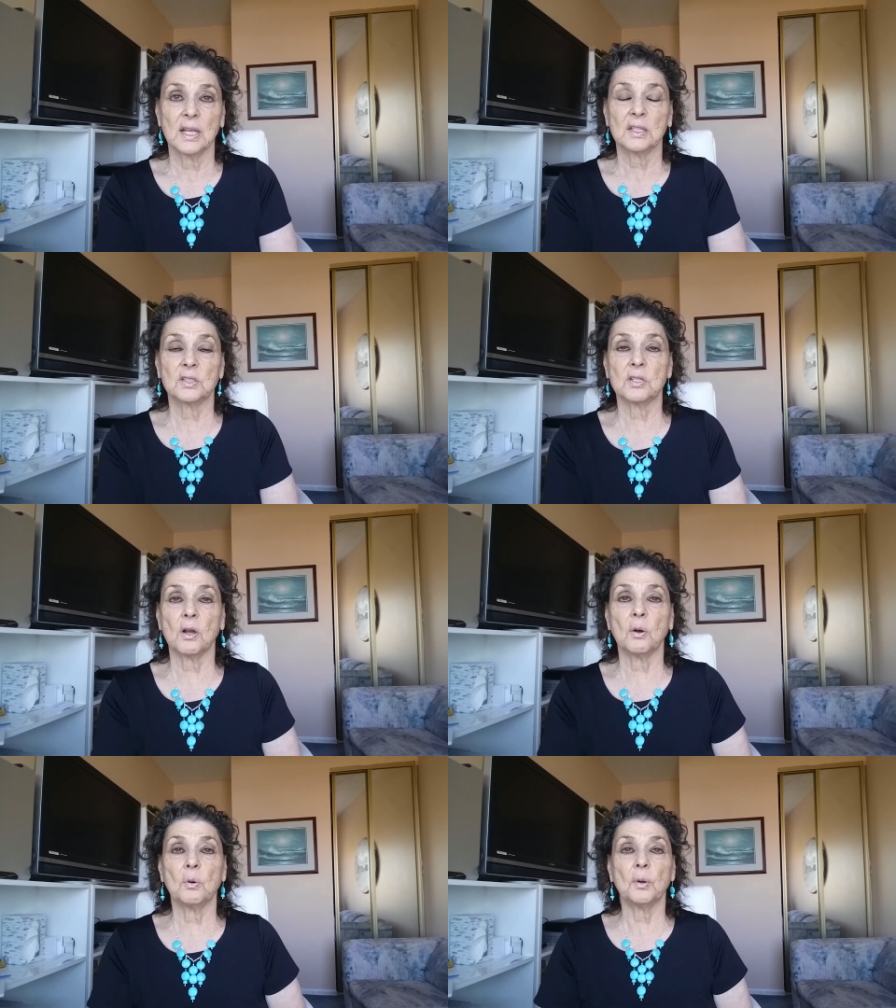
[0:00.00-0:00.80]

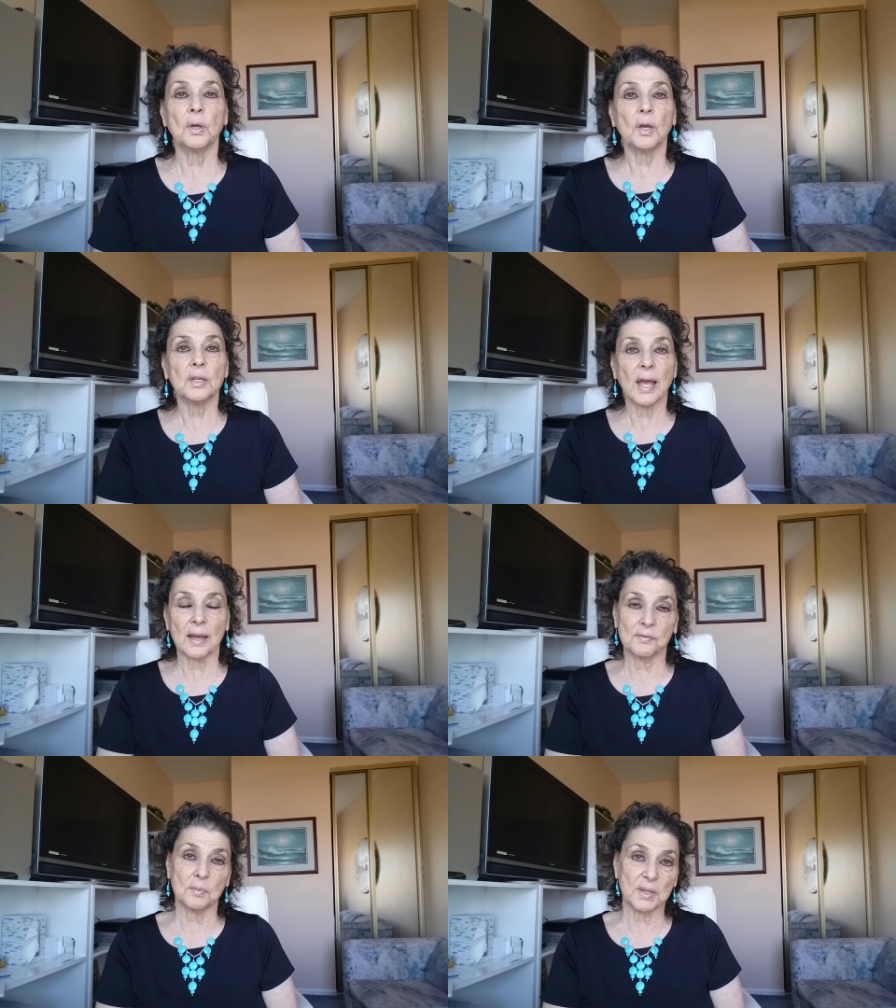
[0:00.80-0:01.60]
So you
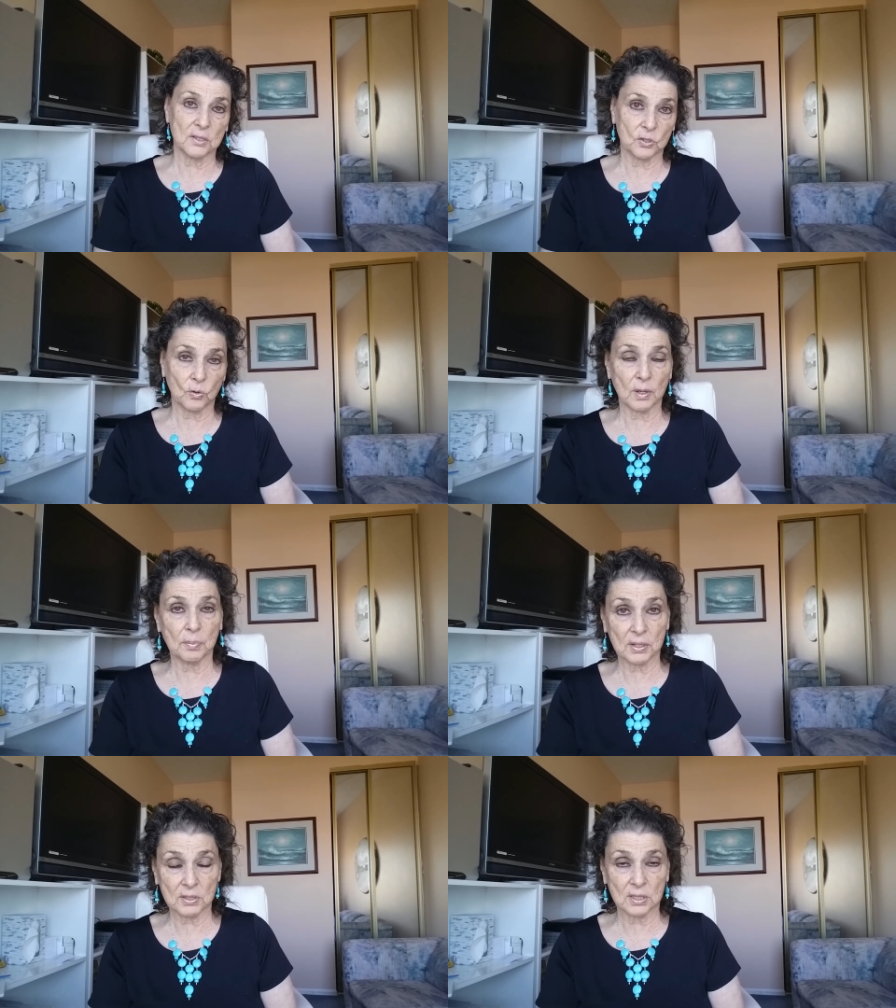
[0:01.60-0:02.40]
have to be a strong
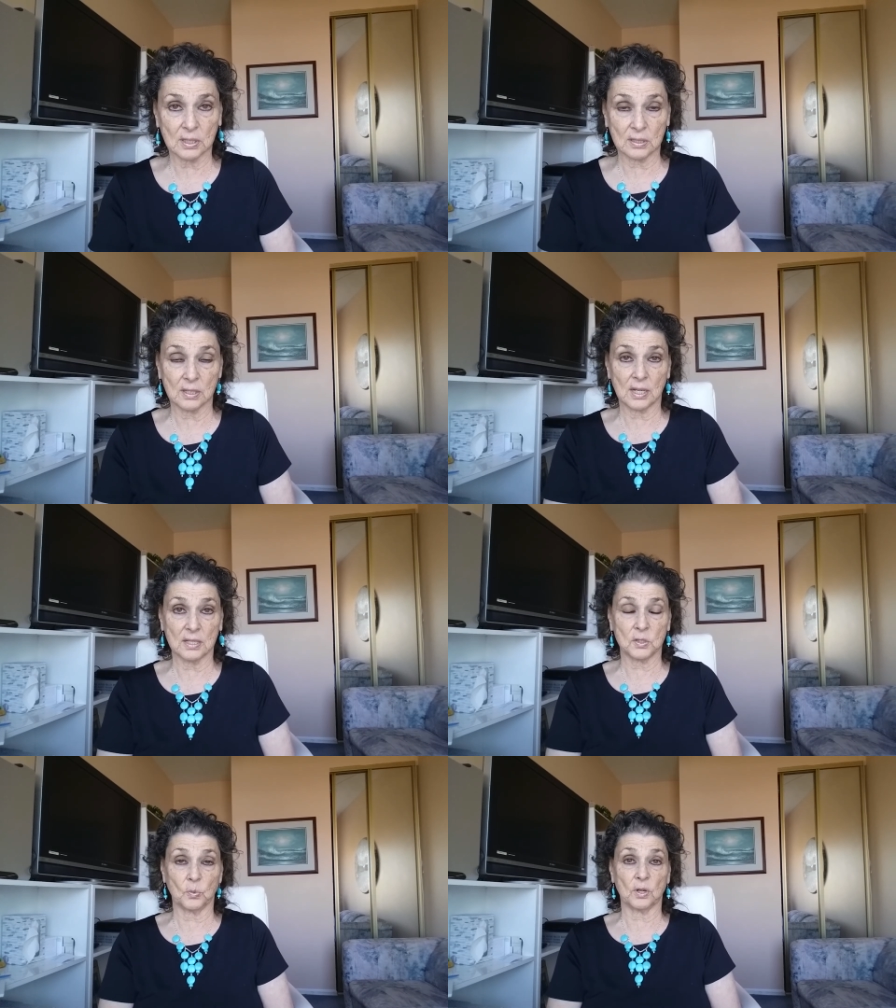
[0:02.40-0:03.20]
person in
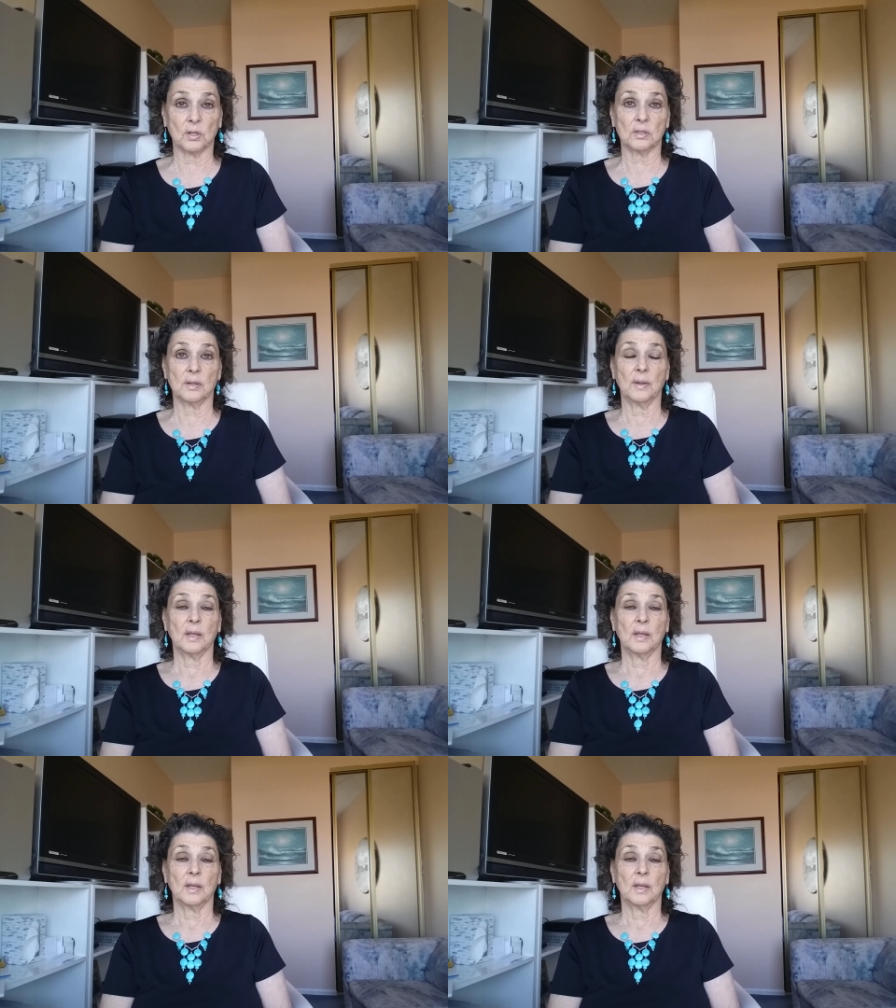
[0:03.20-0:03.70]
today's world